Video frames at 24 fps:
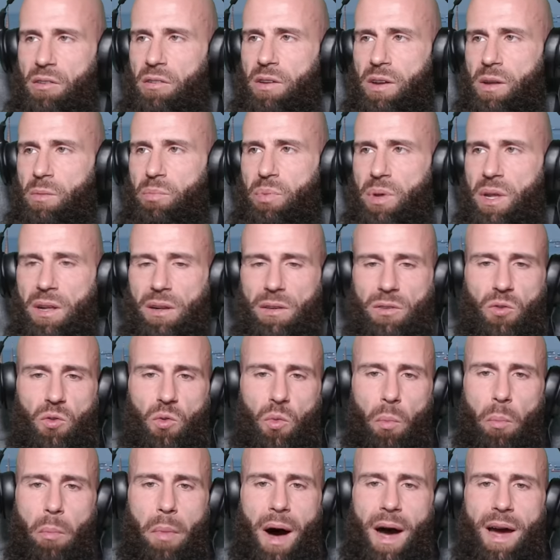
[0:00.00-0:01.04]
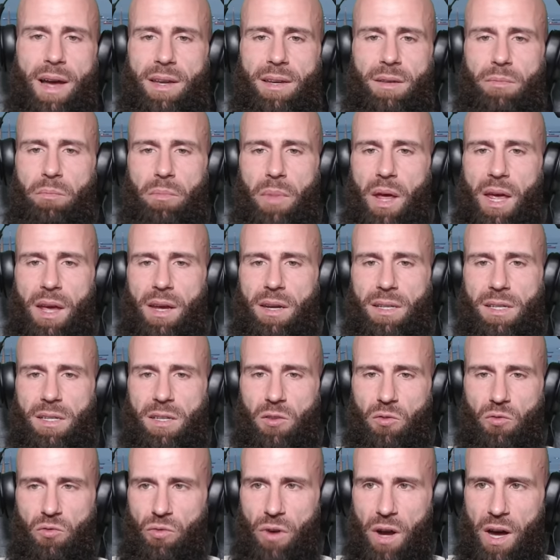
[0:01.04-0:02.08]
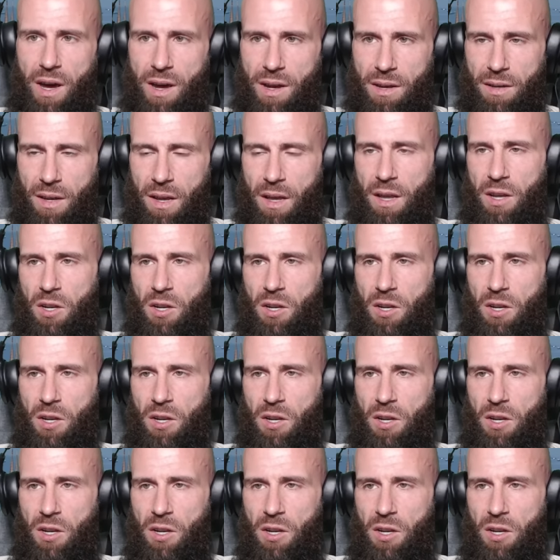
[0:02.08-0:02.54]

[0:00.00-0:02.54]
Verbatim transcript: an appeal to might makes right.